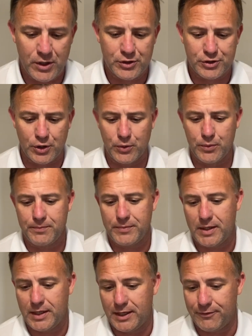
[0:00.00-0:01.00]
So
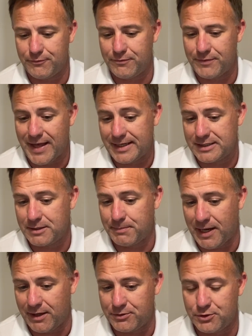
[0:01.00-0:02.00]
if that's the
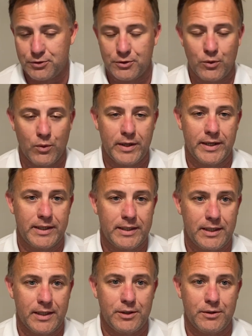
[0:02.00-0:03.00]
path that you're going, and
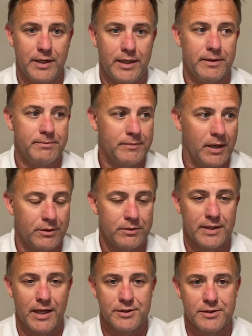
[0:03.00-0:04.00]
again, you need a
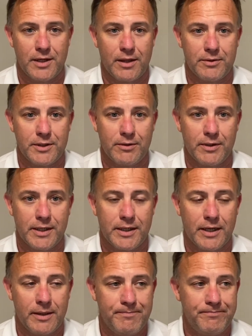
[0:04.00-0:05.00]
$100,000 a year
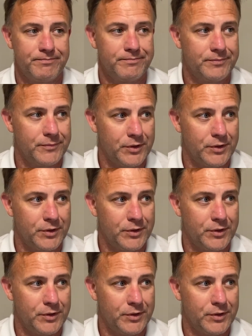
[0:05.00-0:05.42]
income,